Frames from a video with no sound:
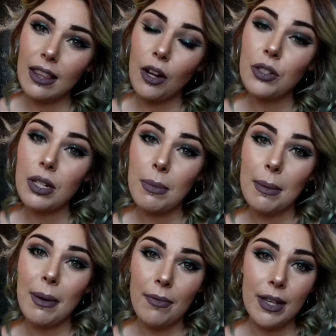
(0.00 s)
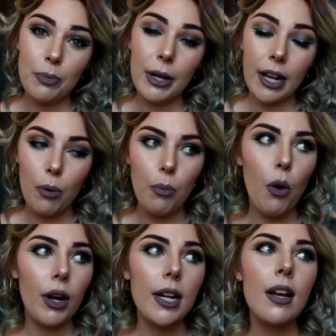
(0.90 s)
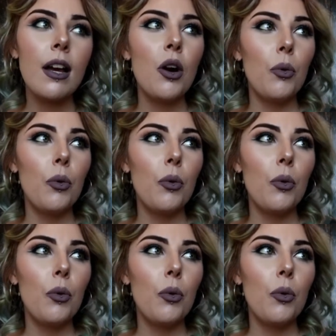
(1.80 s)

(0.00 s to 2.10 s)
I thought it was going to make my face break out more,